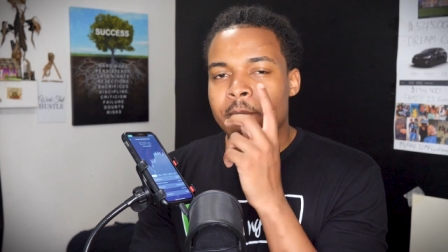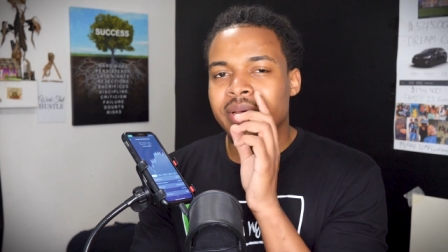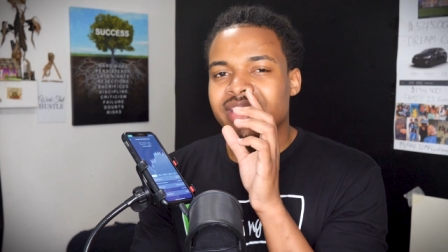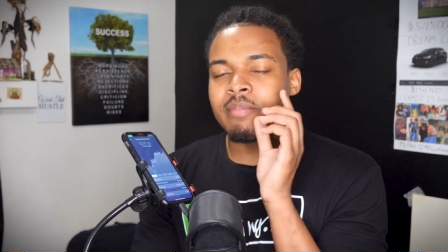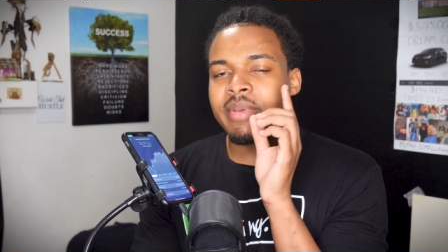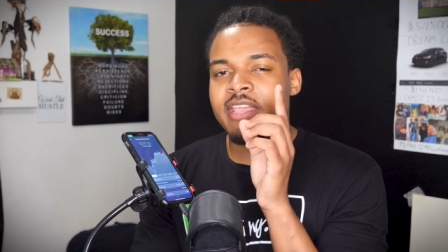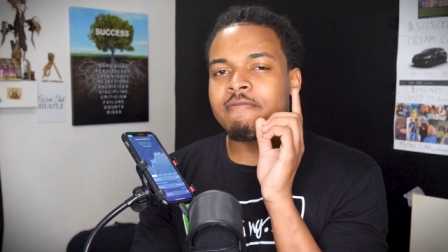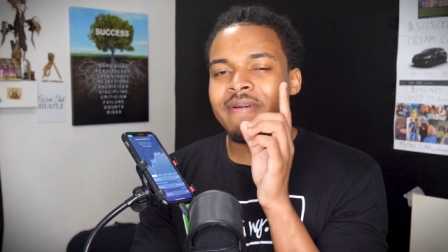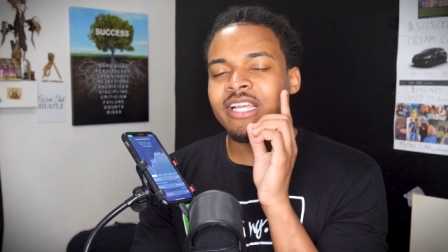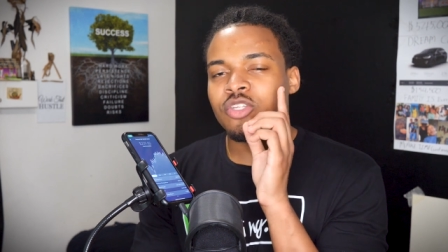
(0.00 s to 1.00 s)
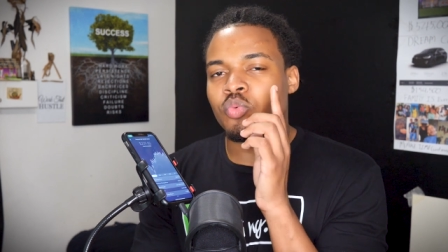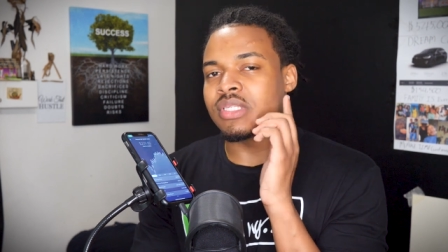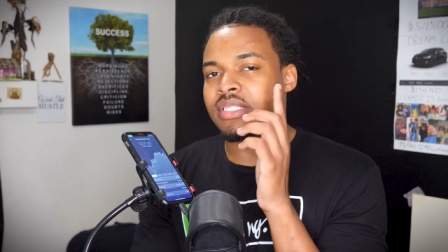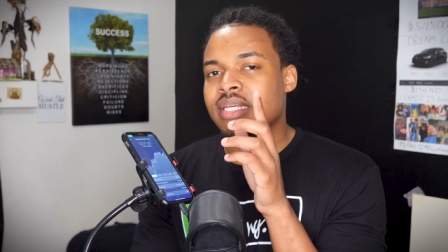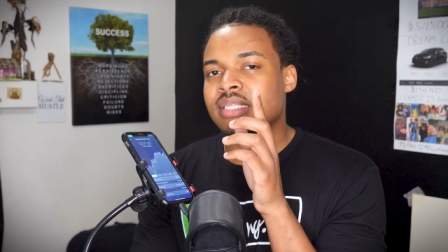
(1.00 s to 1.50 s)
But the main factor
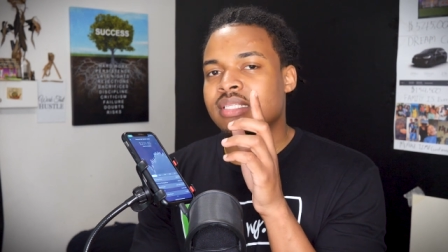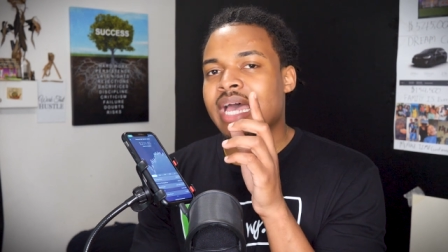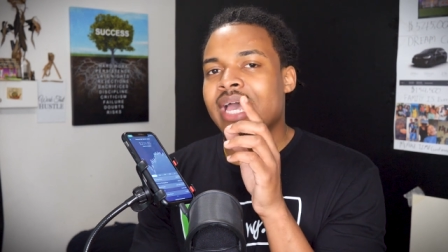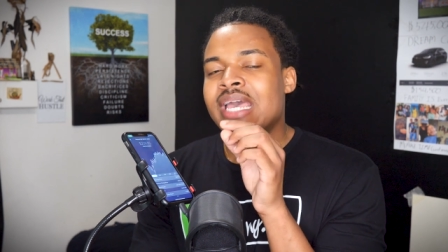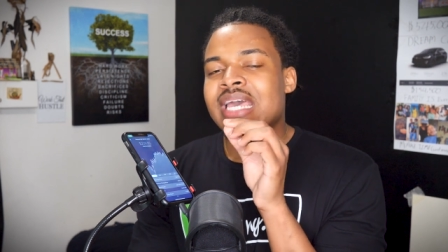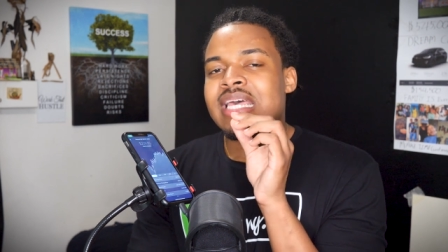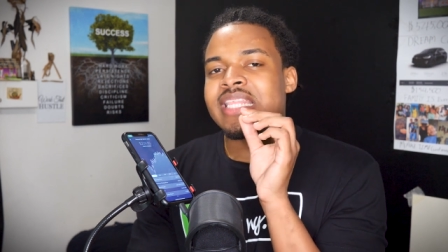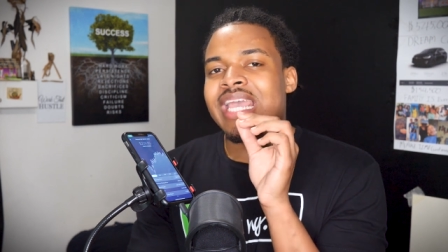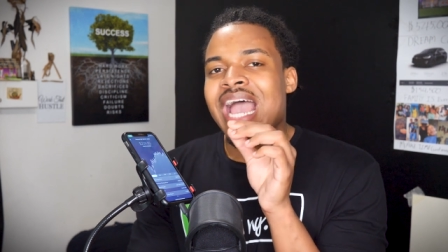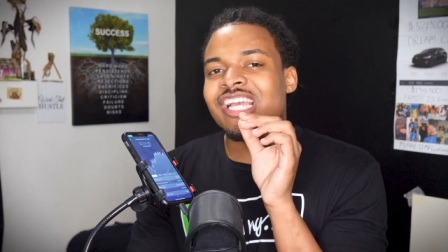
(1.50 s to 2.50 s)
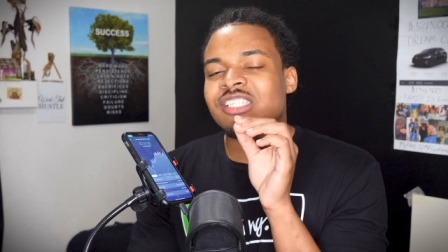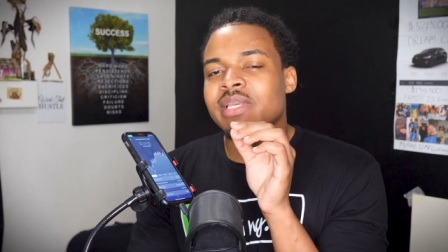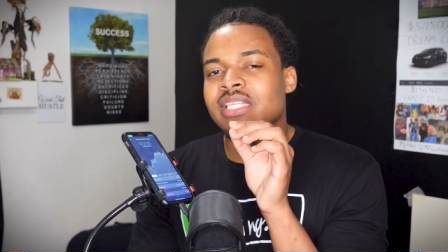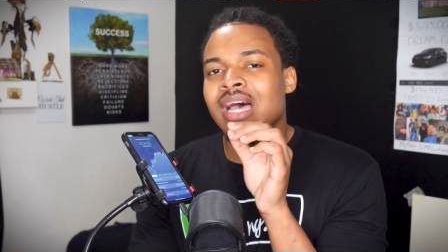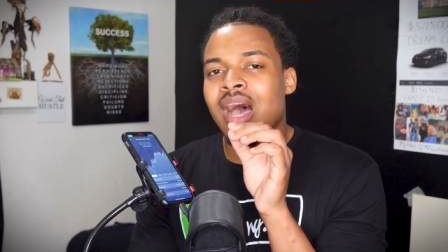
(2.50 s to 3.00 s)
was this, that they asked
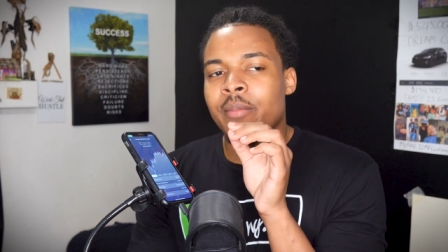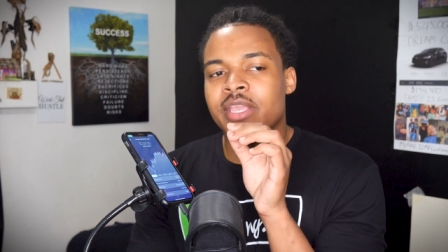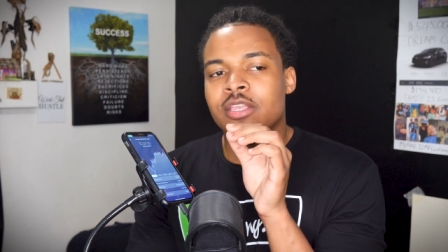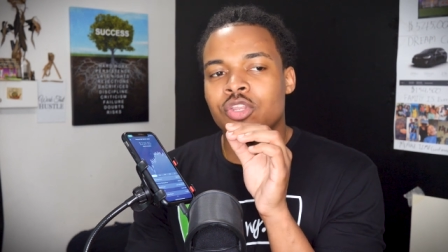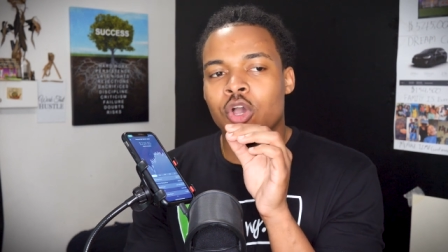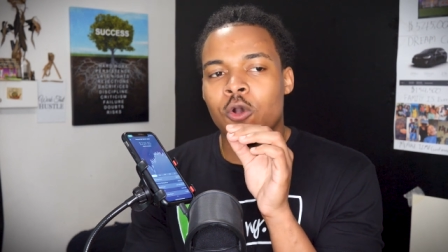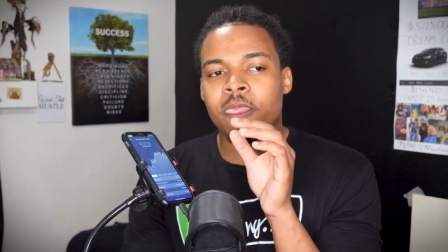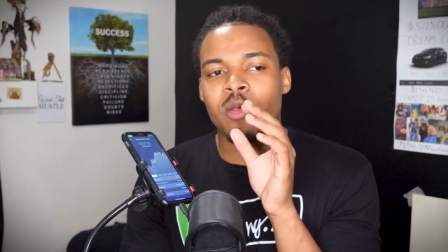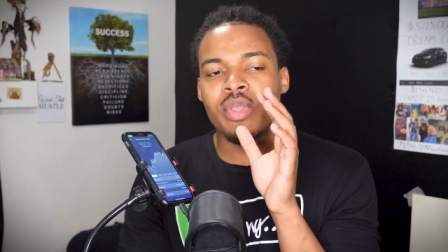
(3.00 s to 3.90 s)
me, Tommy, you know,